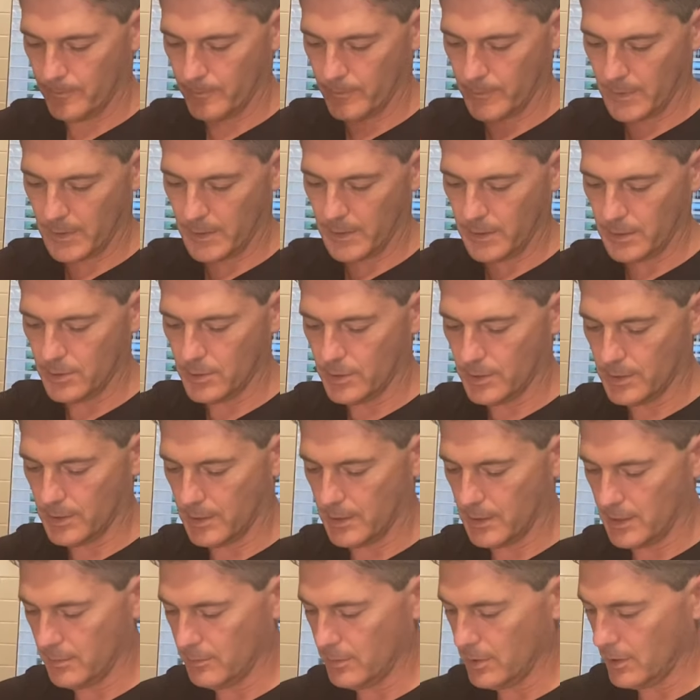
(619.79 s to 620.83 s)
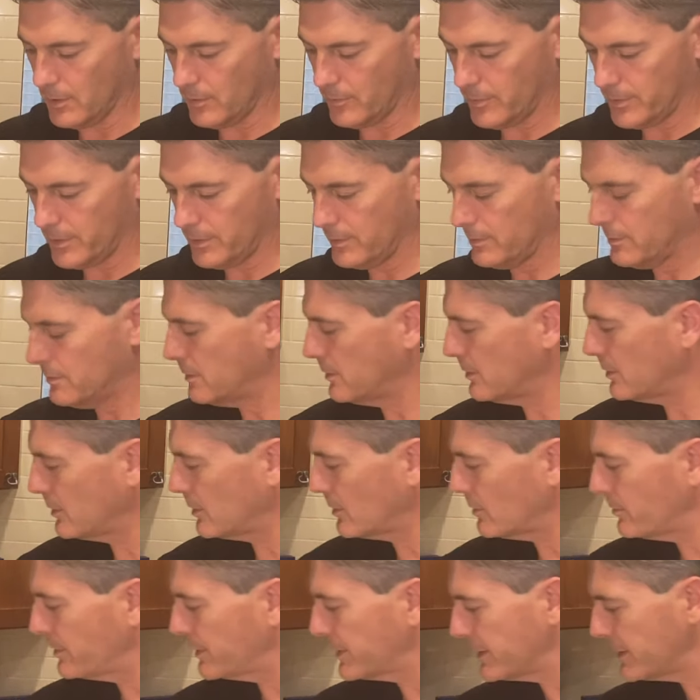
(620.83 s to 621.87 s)
Okay, just to get them going a little
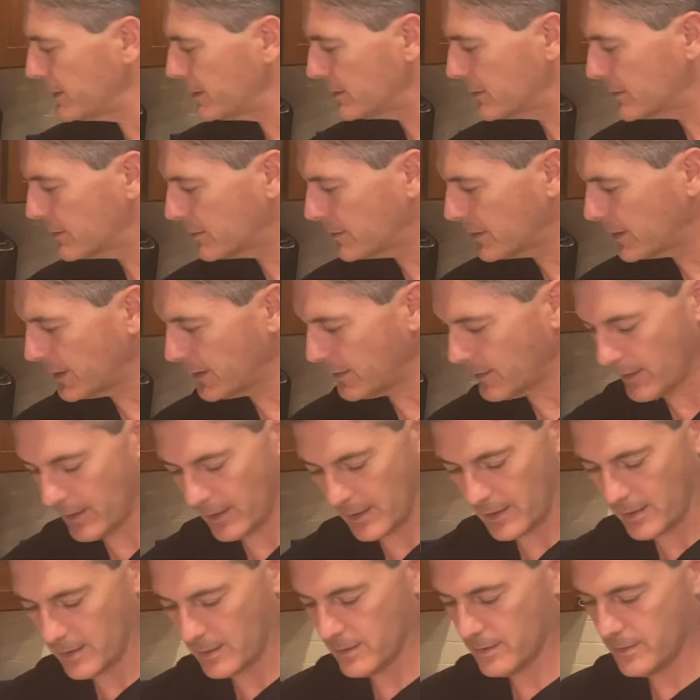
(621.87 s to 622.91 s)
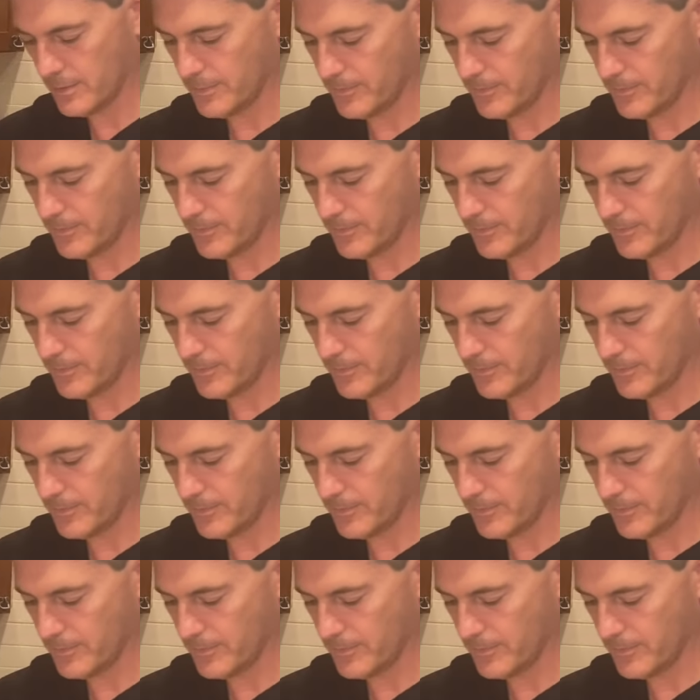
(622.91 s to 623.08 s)
bit, like that.